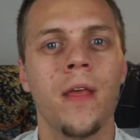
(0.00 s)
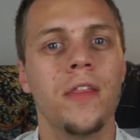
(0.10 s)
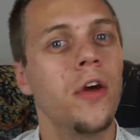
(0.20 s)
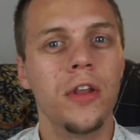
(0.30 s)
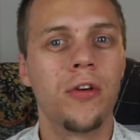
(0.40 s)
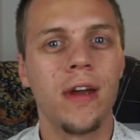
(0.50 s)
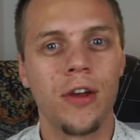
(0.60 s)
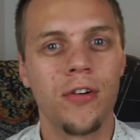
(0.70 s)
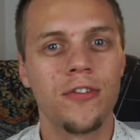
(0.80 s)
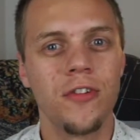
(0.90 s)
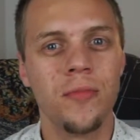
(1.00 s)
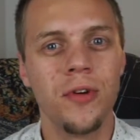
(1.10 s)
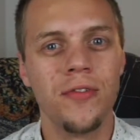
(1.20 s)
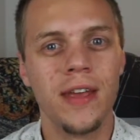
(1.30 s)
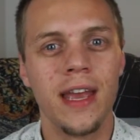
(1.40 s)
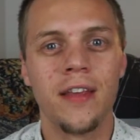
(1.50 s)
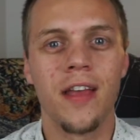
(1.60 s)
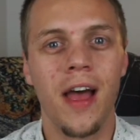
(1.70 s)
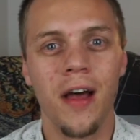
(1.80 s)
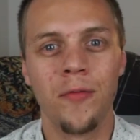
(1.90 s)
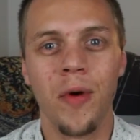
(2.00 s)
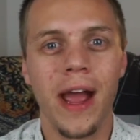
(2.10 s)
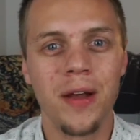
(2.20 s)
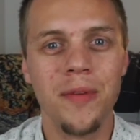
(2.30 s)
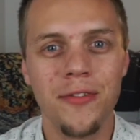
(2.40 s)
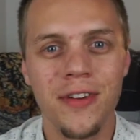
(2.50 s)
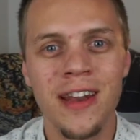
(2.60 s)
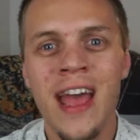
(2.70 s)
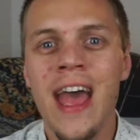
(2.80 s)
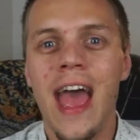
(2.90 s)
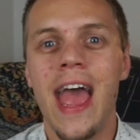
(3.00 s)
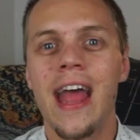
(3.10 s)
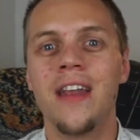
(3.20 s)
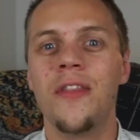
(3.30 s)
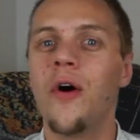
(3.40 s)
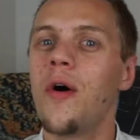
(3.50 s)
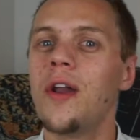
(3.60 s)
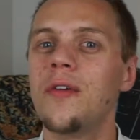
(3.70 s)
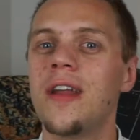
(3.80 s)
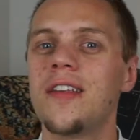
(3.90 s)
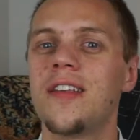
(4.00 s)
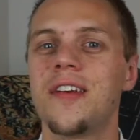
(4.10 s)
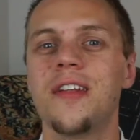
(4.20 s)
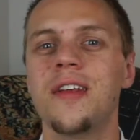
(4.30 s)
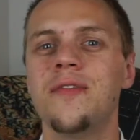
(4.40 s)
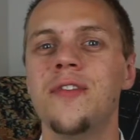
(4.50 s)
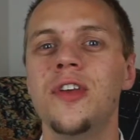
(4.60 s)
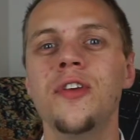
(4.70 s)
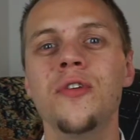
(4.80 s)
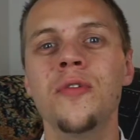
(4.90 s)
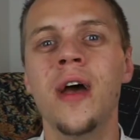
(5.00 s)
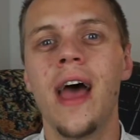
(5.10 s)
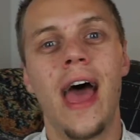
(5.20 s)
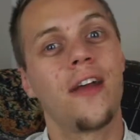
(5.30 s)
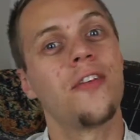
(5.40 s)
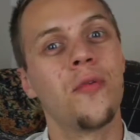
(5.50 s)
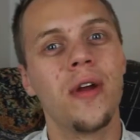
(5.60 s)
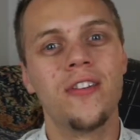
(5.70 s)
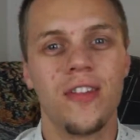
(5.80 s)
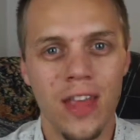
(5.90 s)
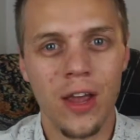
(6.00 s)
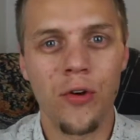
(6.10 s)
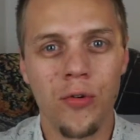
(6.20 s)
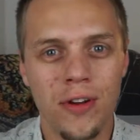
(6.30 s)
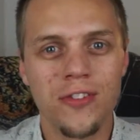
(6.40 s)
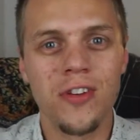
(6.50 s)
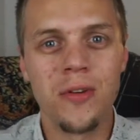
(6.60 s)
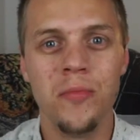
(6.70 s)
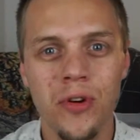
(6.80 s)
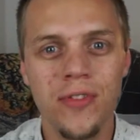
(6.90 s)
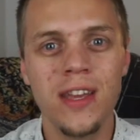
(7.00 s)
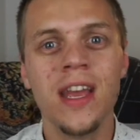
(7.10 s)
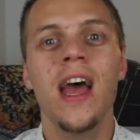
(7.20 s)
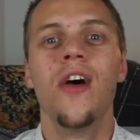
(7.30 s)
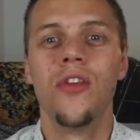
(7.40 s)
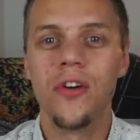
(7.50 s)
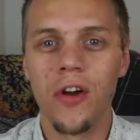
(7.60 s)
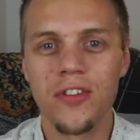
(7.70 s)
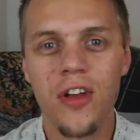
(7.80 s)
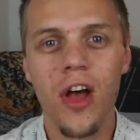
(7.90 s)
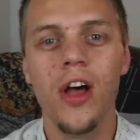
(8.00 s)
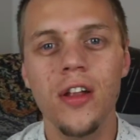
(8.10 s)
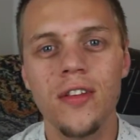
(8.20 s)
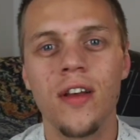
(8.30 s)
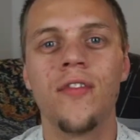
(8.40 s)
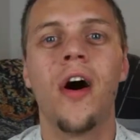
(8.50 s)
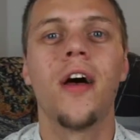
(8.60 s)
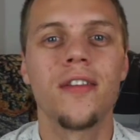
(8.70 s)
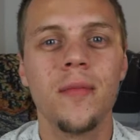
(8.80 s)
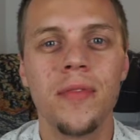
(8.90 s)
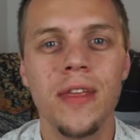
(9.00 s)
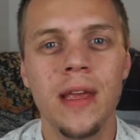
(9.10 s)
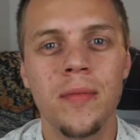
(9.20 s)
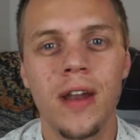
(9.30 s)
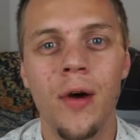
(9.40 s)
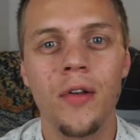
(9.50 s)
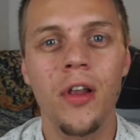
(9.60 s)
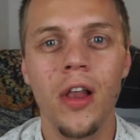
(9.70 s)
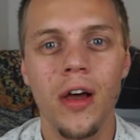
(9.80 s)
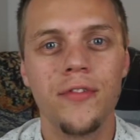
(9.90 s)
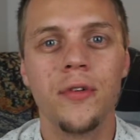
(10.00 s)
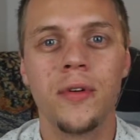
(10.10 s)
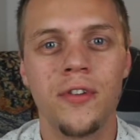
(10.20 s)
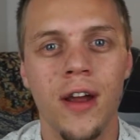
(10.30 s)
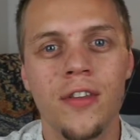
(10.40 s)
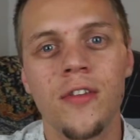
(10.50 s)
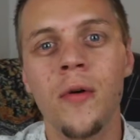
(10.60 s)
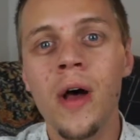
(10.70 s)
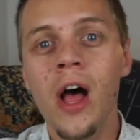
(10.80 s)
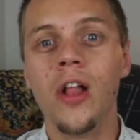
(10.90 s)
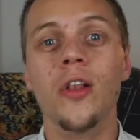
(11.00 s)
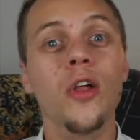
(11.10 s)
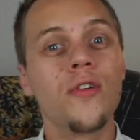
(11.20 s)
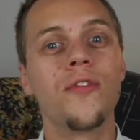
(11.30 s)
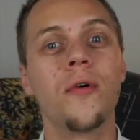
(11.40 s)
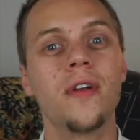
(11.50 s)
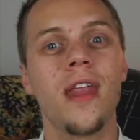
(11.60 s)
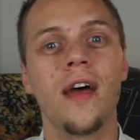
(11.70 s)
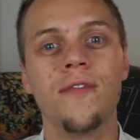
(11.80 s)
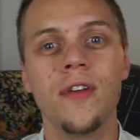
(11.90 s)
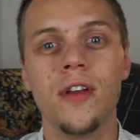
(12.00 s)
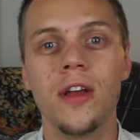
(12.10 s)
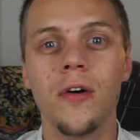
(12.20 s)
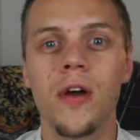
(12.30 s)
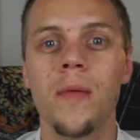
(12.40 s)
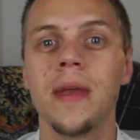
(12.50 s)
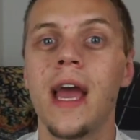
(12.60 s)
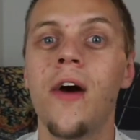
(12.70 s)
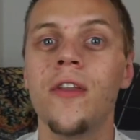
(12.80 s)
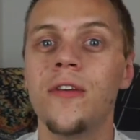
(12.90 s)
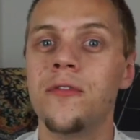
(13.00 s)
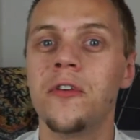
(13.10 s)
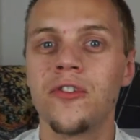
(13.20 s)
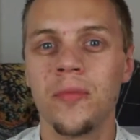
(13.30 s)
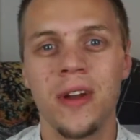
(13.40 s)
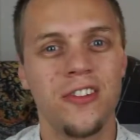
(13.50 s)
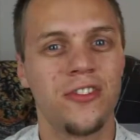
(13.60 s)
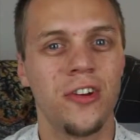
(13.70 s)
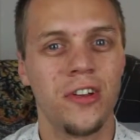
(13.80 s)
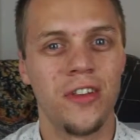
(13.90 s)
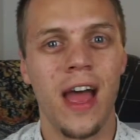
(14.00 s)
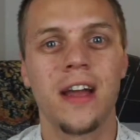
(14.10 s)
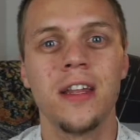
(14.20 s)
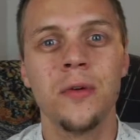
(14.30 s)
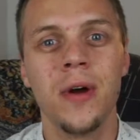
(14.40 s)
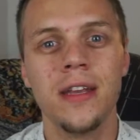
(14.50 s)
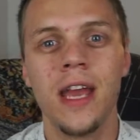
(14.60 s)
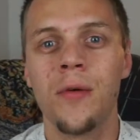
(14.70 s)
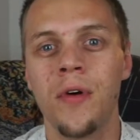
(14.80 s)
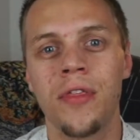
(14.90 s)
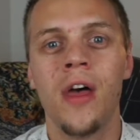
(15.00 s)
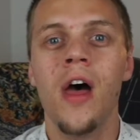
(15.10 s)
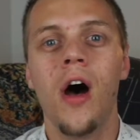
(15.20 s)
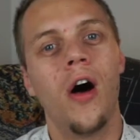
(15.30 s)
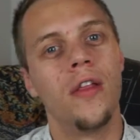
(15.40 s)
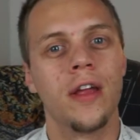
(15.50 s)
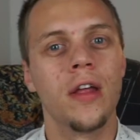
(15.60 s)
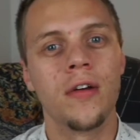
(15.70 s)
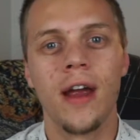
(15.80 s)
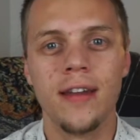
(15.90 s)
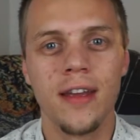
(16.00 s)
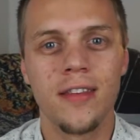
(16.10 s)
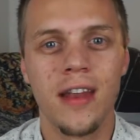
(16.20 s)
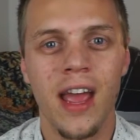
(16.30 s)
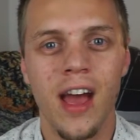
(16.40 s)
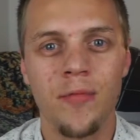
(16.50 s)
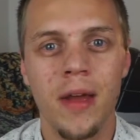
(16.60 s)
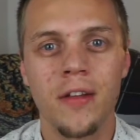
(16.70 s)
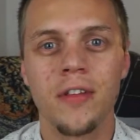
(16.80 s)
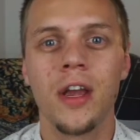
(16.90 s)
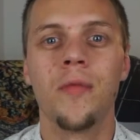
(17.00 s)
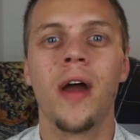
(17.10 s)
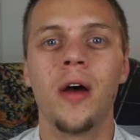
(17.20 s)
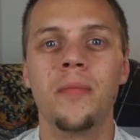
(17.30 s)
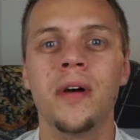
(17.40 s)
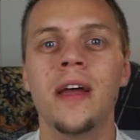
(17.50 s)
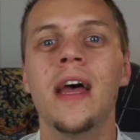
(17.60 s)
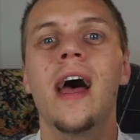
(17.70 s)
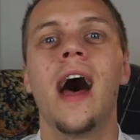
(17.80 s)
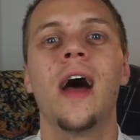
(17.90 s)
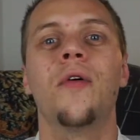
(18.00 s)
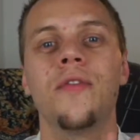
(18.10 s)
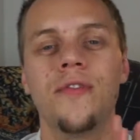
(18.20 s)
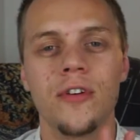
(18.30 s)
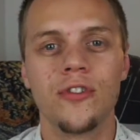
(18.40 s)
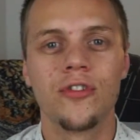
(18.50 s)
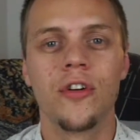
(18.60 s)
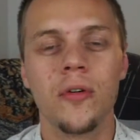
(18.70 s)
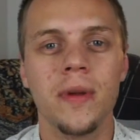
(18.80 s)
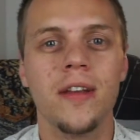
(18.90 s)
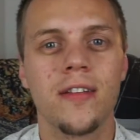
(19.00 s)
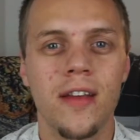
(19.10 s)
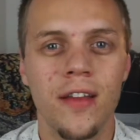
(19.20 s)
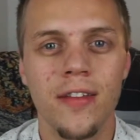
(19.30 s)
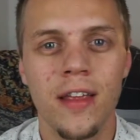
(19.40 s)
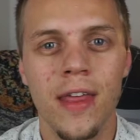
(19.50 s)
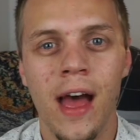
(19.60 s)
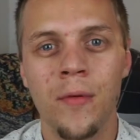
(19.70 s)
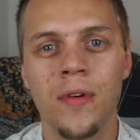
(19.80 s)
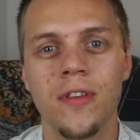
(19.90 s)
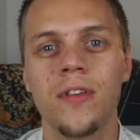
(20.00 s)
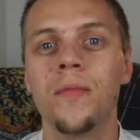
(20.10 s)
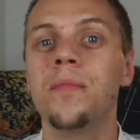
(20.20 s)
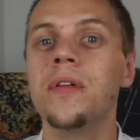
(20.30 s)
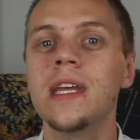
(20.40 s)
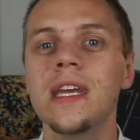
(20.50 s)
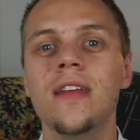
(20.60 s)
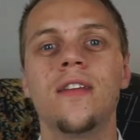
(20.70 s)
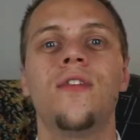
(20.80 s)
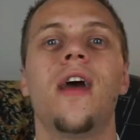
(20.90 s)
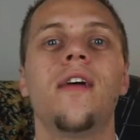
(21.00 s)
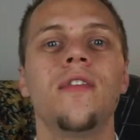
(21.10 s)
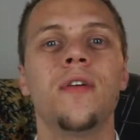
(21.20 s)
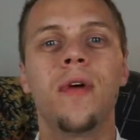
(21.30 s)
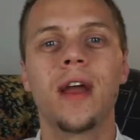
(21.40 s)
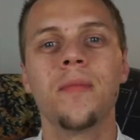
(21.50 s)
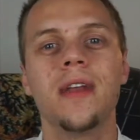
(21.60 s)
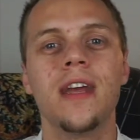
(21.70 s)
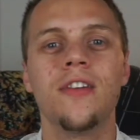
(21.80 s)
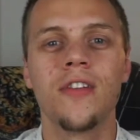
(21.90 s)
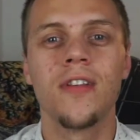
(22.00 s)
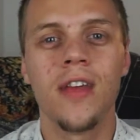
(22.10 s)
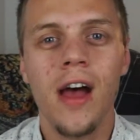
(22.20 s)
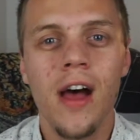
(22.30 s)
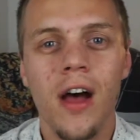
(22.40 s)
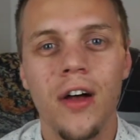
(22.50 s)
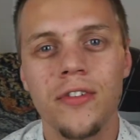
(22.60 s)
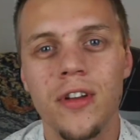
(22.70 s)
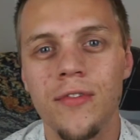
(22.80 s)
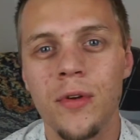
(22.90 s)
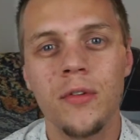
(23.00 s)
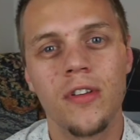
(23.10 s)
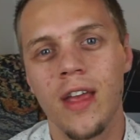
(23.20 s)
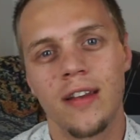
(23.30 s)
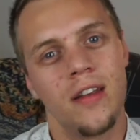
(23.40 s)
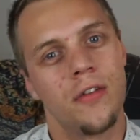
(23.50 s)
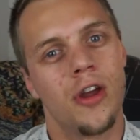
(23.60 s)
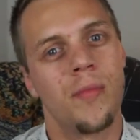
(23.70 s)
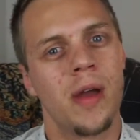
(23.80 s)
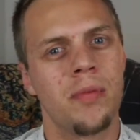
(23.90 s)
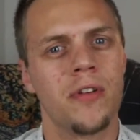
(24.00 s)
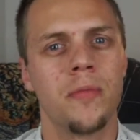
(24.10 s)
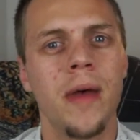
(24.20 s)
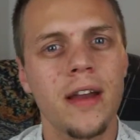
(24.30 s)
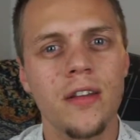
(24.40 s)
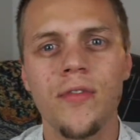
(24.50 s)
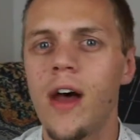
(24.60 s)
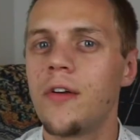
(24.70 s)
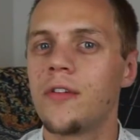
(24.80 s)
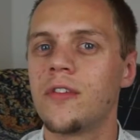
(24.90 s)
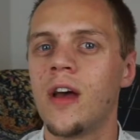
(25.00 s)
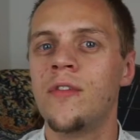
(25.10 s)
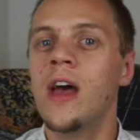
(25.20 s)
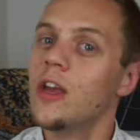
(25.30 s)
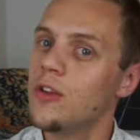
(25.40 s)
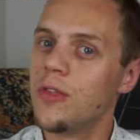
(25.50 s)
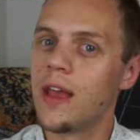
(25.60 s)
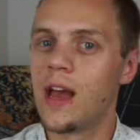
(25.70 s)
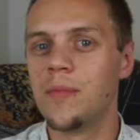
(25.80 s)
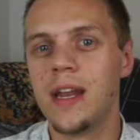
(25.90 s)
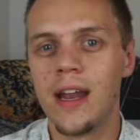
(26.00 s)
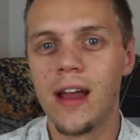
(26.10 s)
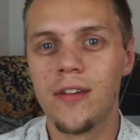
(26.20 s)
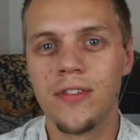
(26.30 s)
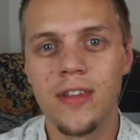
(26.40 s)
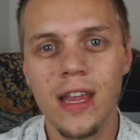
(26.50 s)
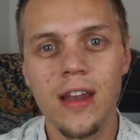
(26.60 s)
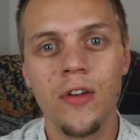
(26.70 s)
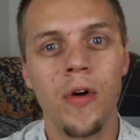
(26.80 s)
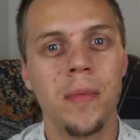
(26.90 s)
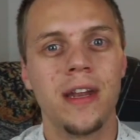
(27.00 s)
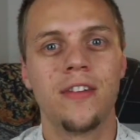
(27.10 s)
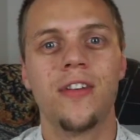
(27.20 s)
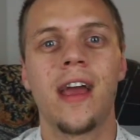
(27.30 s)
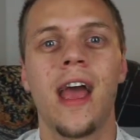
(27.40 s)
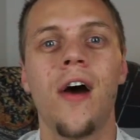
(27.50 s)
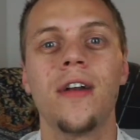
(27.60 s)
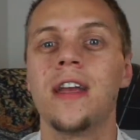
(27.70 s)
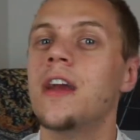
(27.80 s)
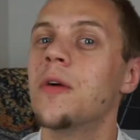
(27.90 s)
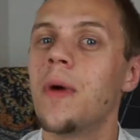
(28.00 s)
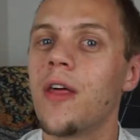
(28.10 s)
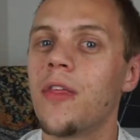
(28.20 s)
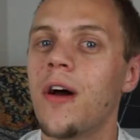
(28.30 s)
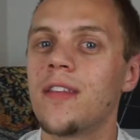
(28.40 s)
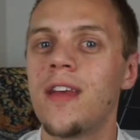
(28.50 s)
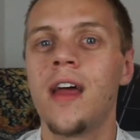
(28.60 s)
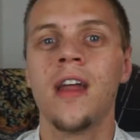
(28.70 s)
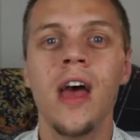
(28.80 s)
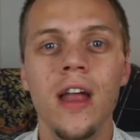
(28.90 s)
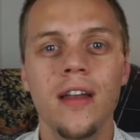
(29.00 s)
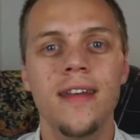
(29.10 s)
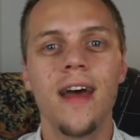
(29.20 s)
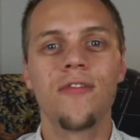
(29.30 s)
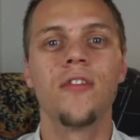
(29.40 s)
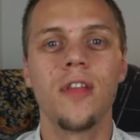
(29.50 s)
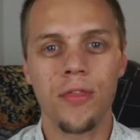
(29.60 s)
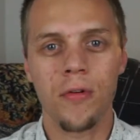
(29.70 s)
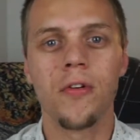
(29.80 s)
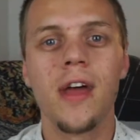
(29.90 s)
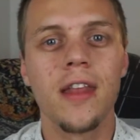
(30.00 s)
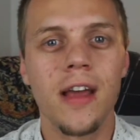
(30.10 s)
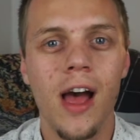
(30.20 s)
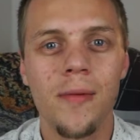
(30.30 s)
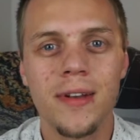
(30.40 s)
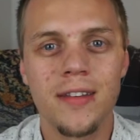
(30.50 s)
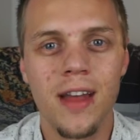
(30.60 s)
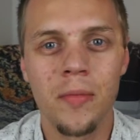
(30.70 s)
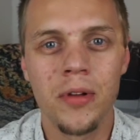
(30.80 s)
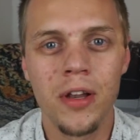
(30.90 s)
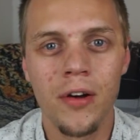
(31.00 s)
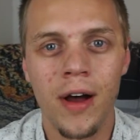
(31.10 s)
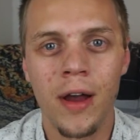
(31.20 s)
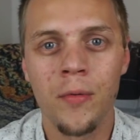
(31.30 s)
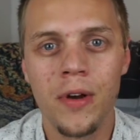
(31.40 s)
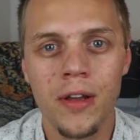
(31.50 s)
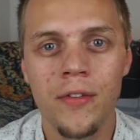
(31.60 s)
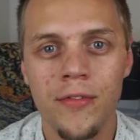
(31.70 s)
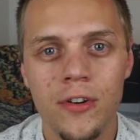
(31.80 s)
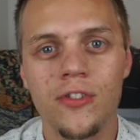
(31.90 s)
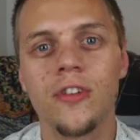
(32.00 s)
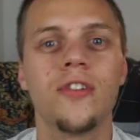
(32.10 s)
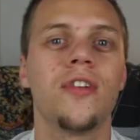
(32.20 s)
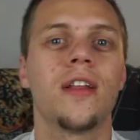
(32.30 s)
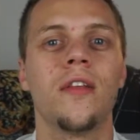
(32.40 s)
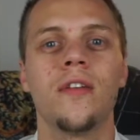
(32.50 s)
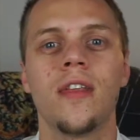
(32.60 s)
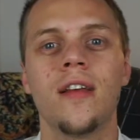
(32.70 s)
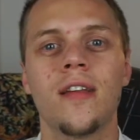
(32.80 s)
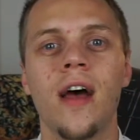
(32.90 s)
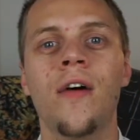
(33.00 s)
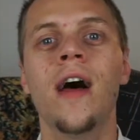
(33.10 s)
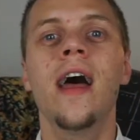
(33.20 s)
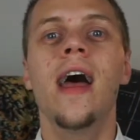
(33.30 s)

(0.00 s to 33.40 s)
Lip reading: The Only Great Christian Movie is Ragamuffin. And though I don't necessarily view Hacksaw Ridge as a Christian movie, there are tons of awesome themes that I would love to address. So look forward to that video coming out in the future. I'm not sure exactly when yet with all the other ideas that I have bouncing around, but I will for sure be discussing that one. So please, if you have any recommendations of stuff you would just like to either hear my perspective on or stuff you think I may not have seen and you want me to check out and hear my thoughts on, definitely throw that in the comments down below. I will for sure check those things out.